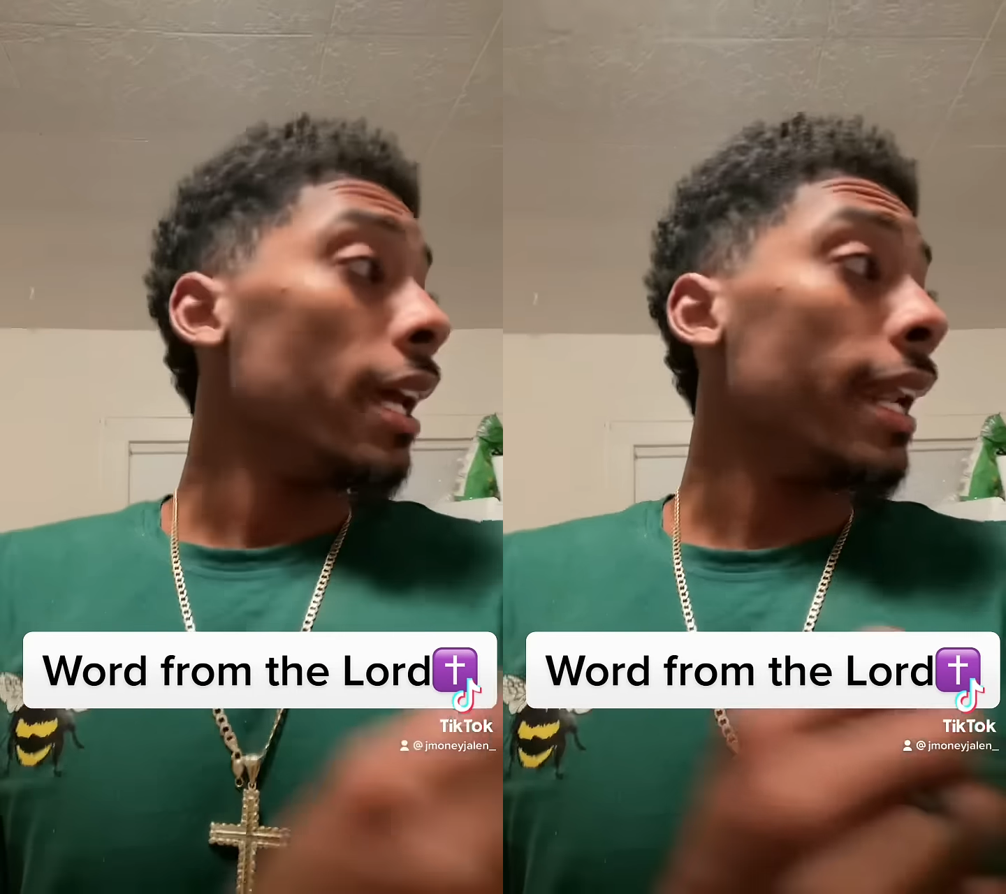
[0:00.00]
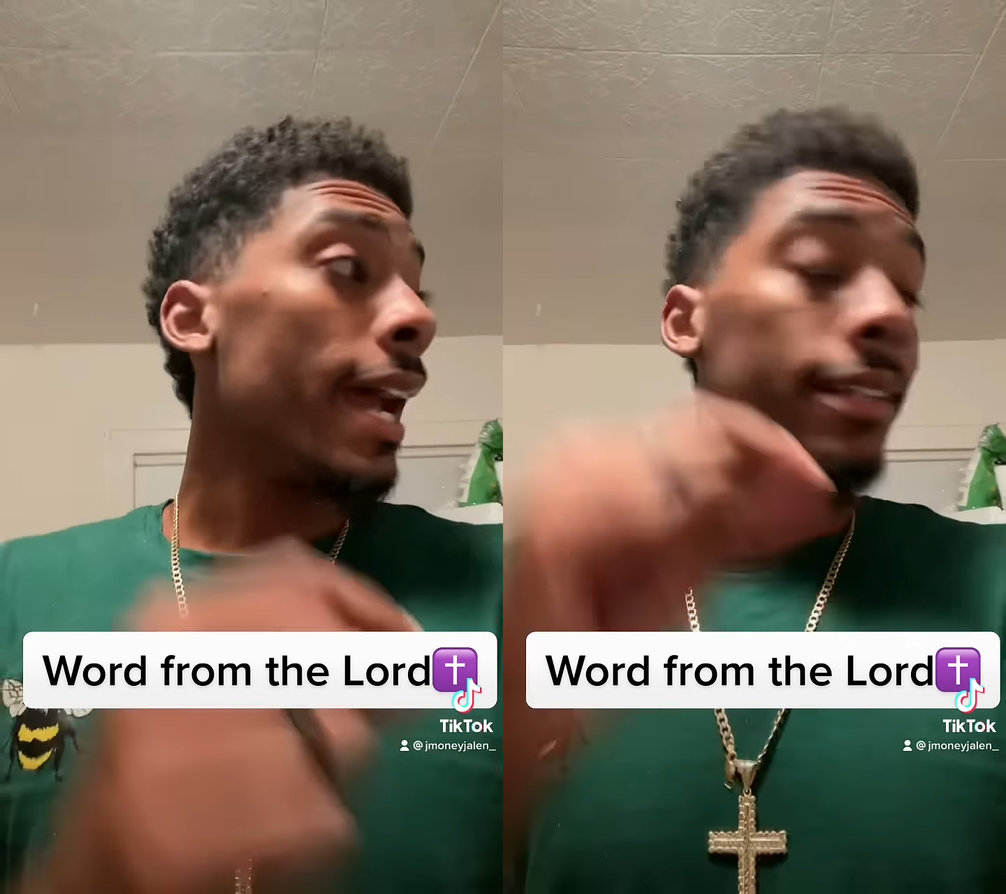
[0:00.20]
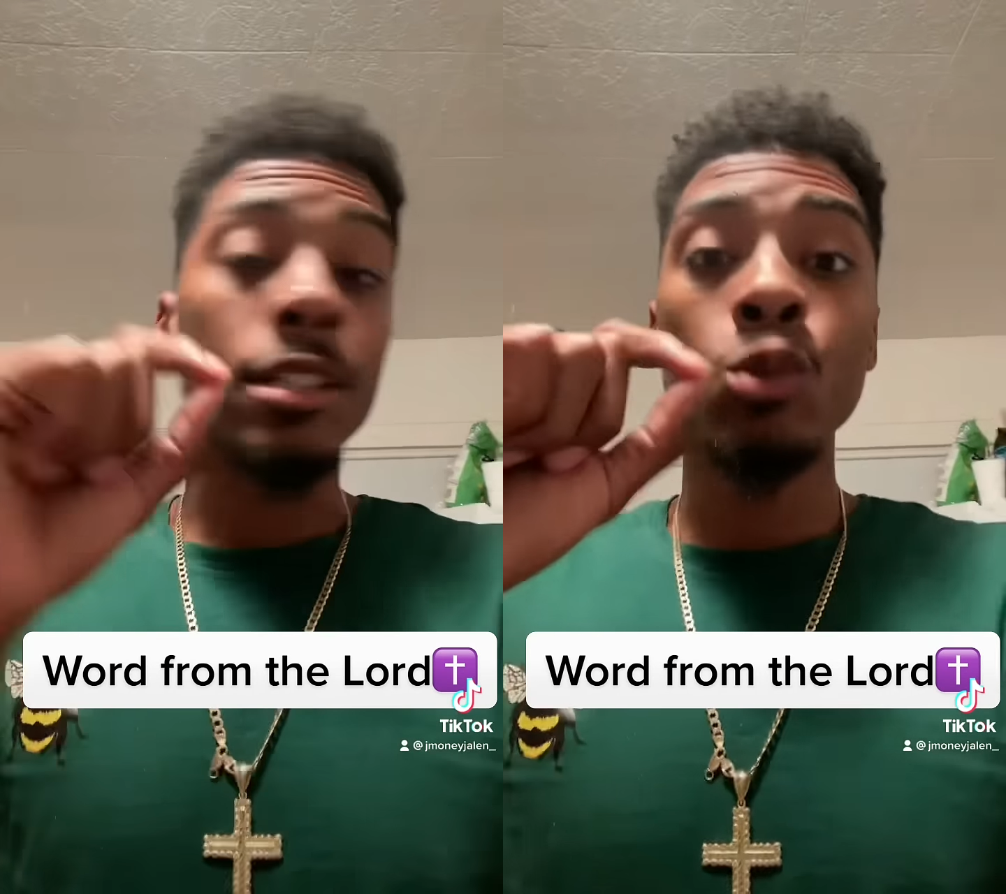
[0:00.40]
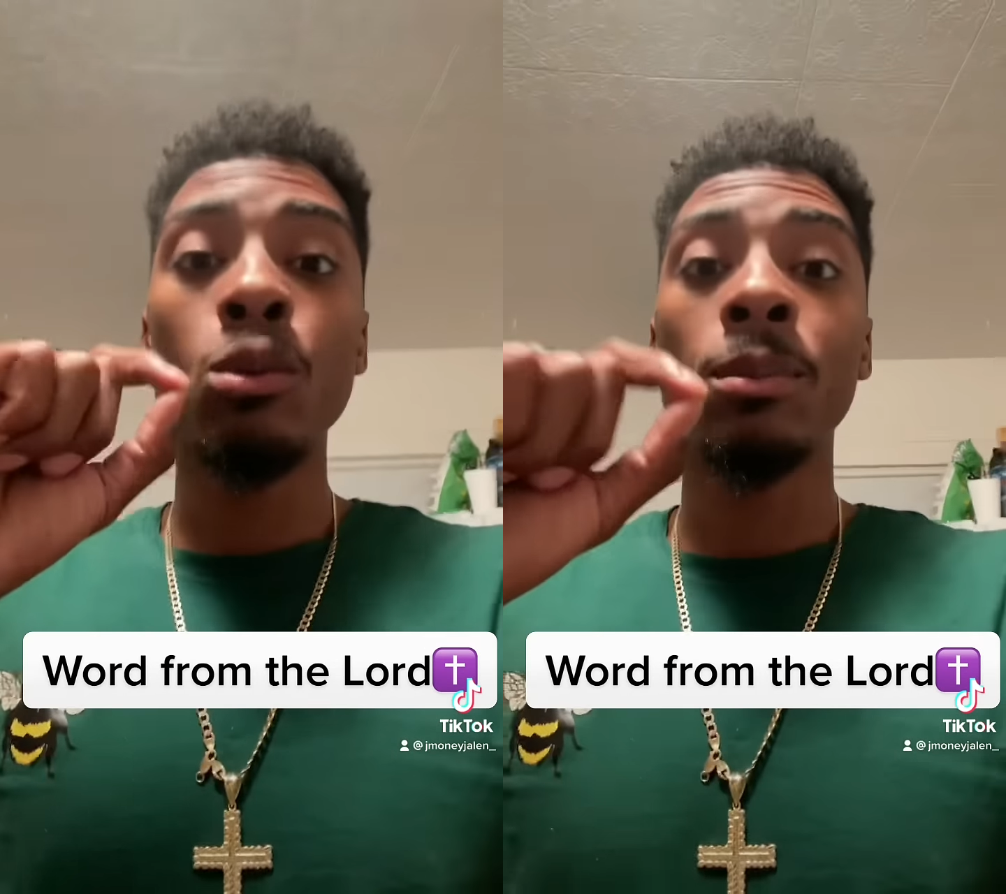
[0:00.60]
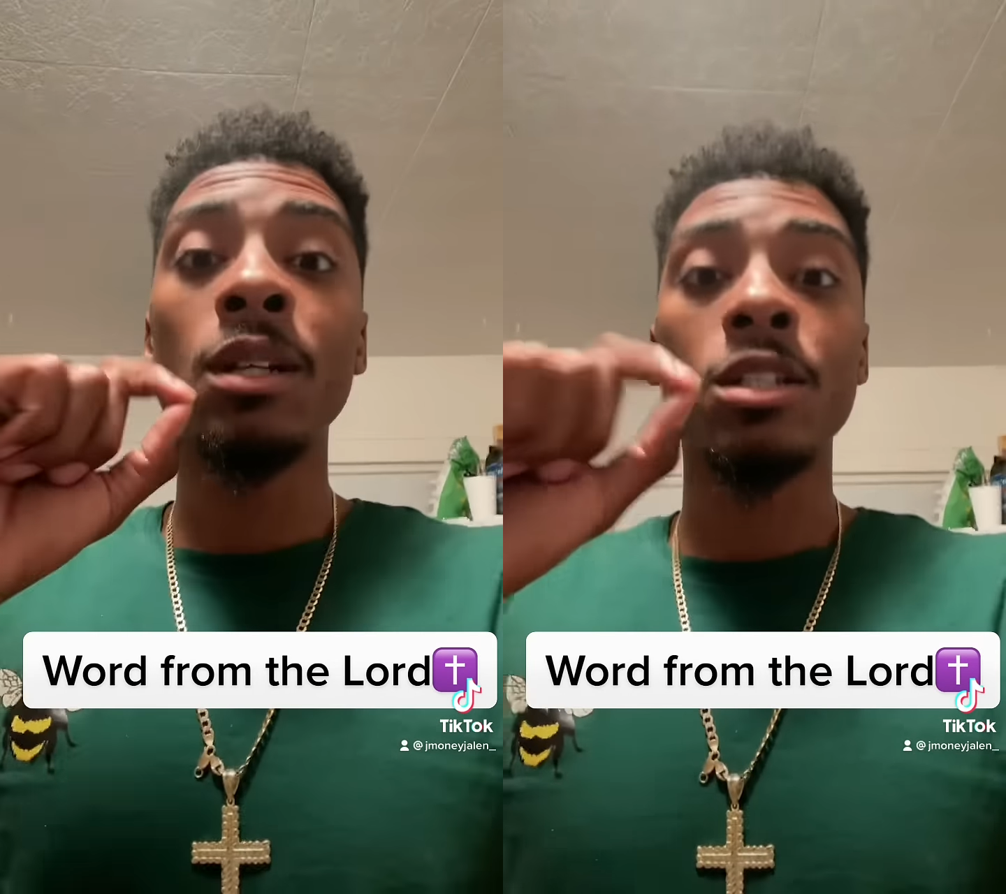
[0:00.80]
And I ask that you
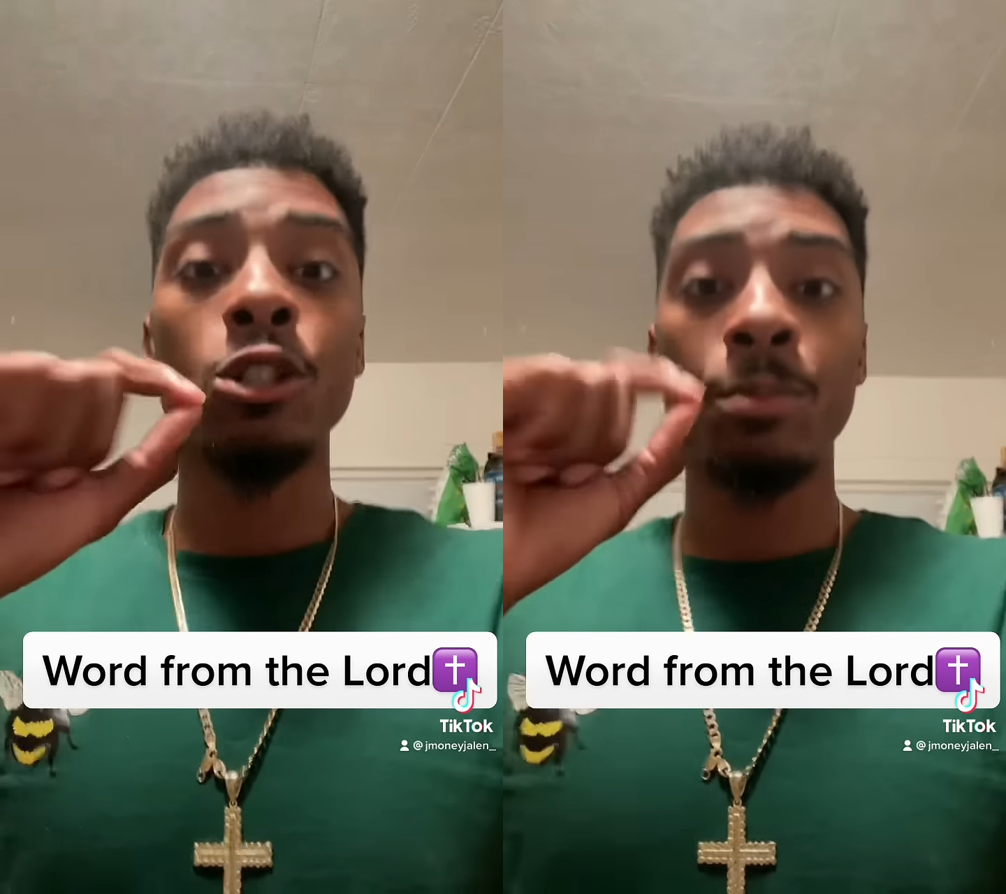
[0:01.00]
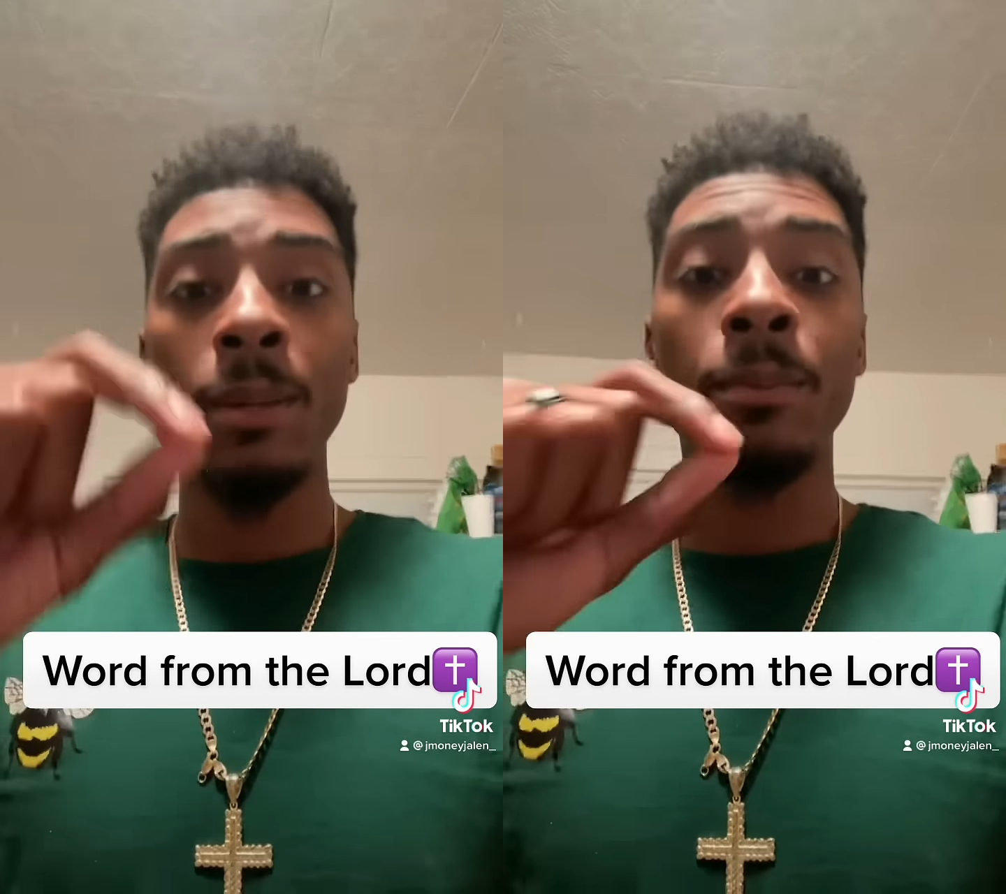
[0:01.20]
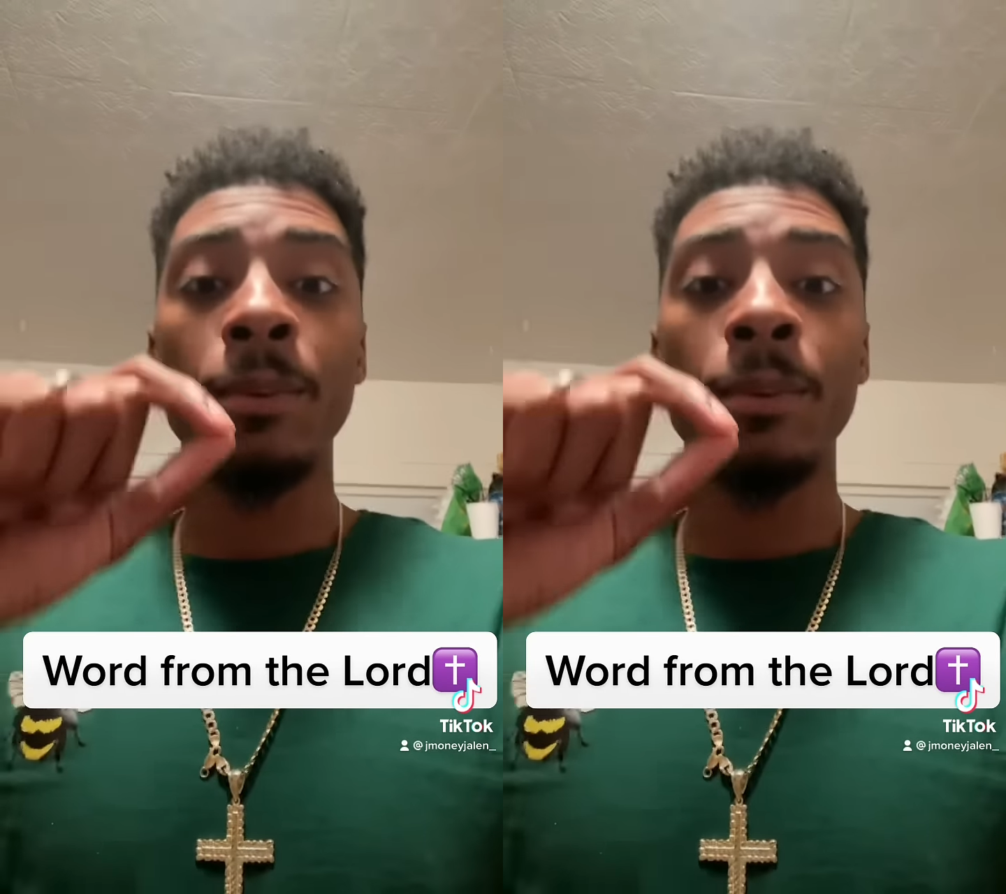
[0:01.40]
will bless your people